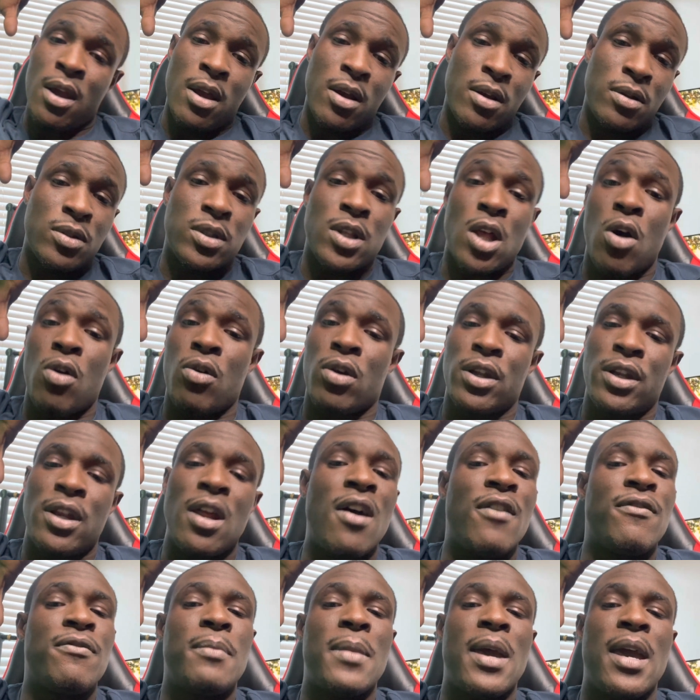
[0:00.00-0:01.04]
it's long
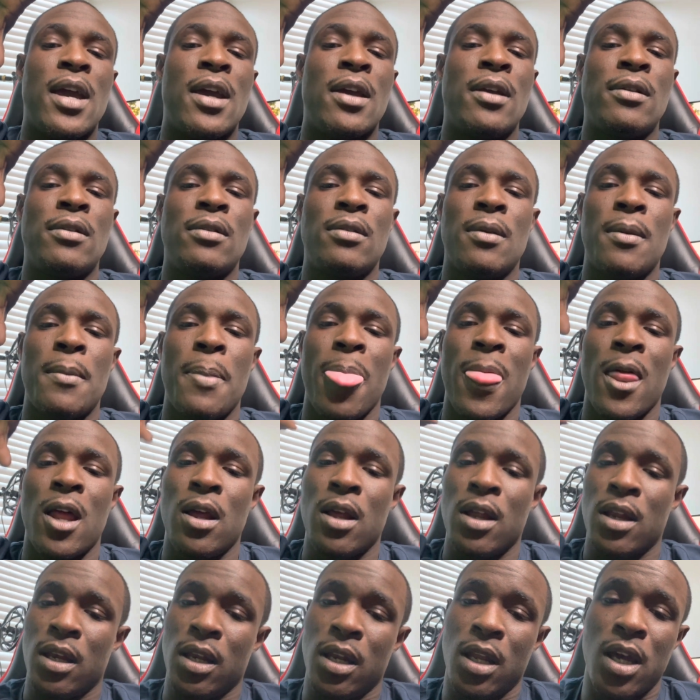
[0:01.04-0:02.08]
enough, man.
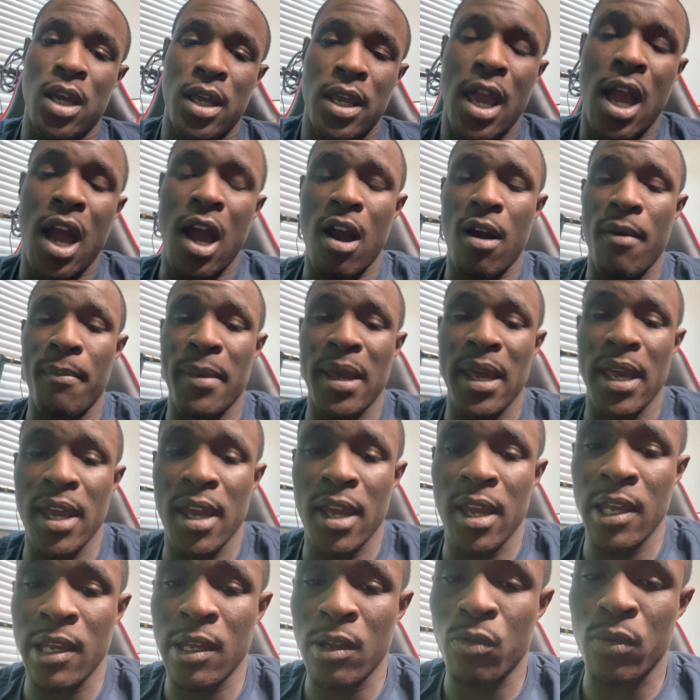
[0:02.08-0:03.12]
Love y'all,
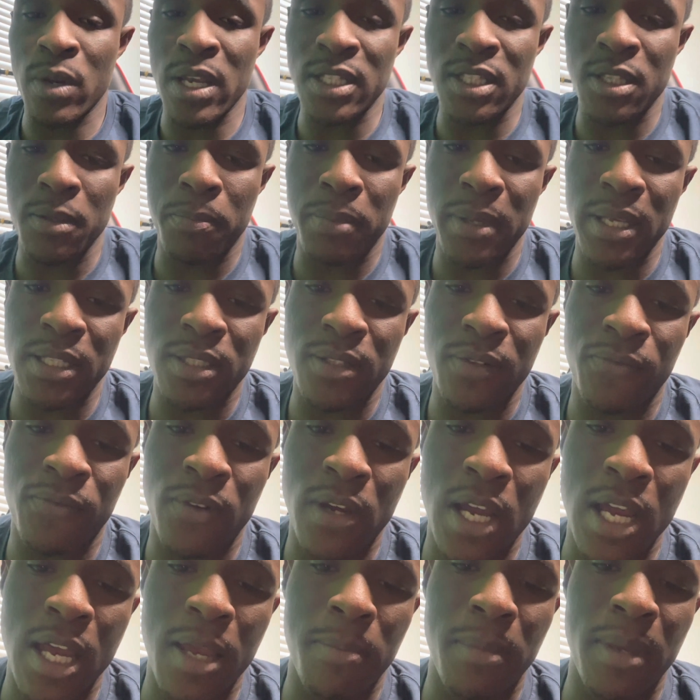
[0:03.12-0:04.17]
man. Rest in peace,
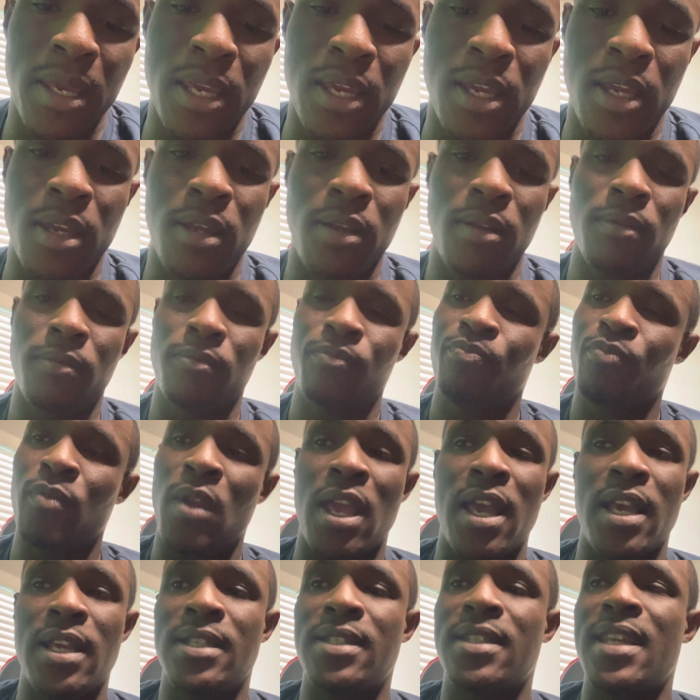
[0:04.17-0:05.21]
Dayvon, man.
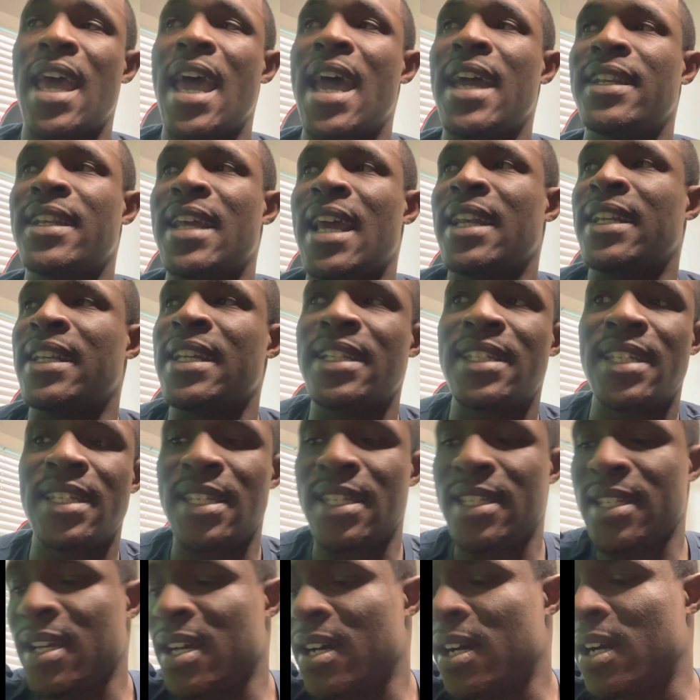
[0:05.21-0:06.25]
It's sad that this
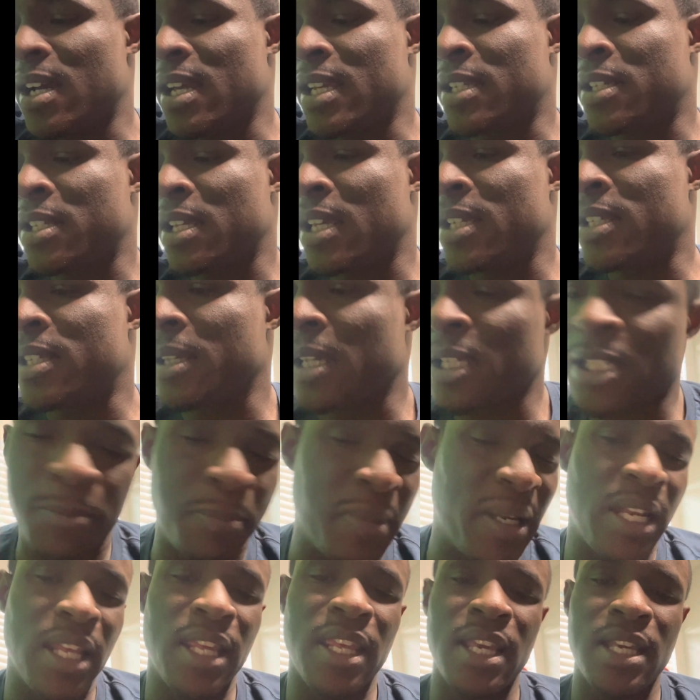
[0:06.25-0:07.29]
is, uh, it's, it's, it's
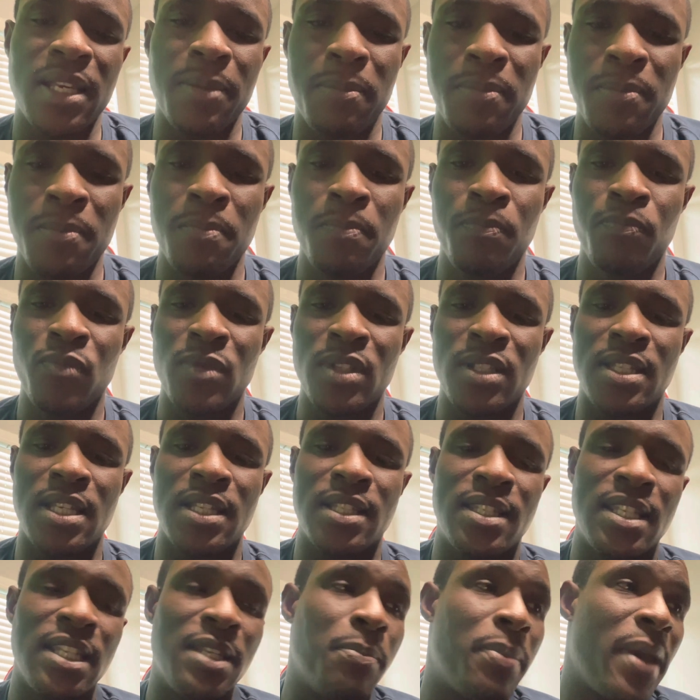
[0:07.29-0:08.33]
been a year
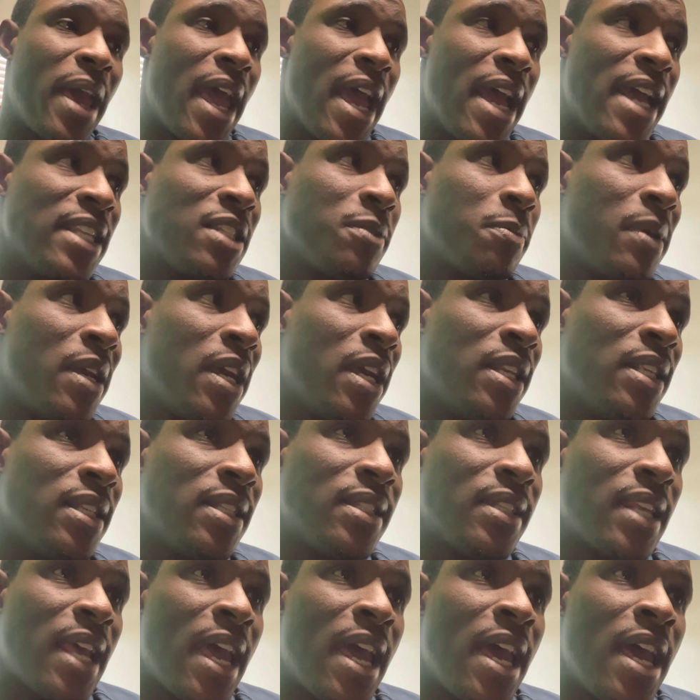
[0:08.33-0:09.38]
since he passed, man. It's
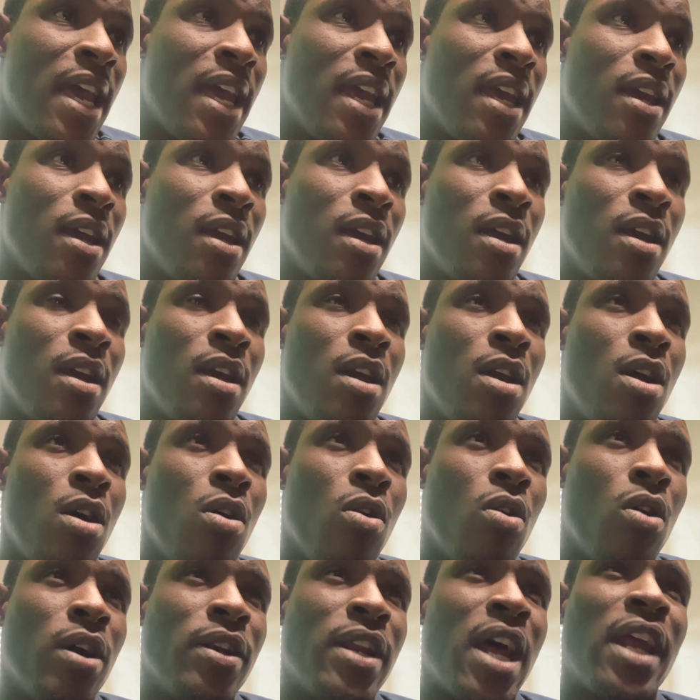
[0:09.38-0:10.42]
sad.
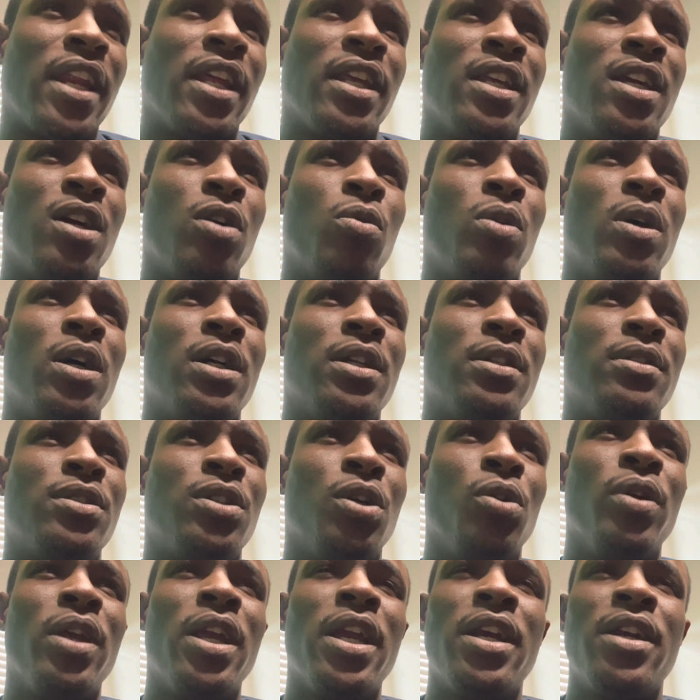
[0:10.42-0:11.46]
Or not a year, what,
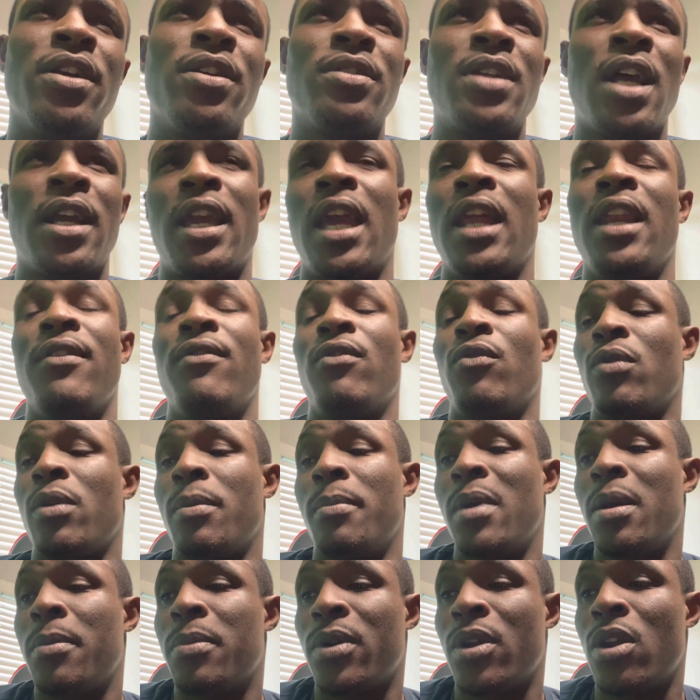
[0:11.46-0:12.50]
two years? I can't even
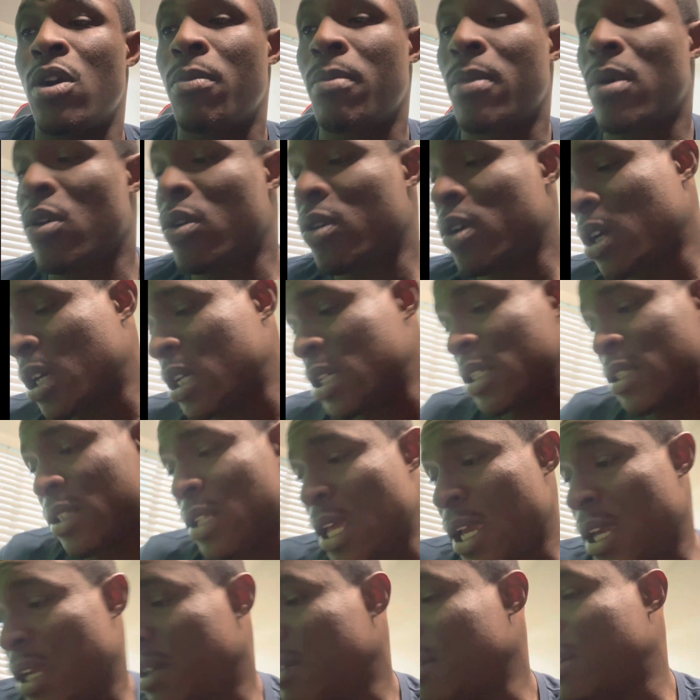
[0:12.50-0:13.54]
remember no more because, like,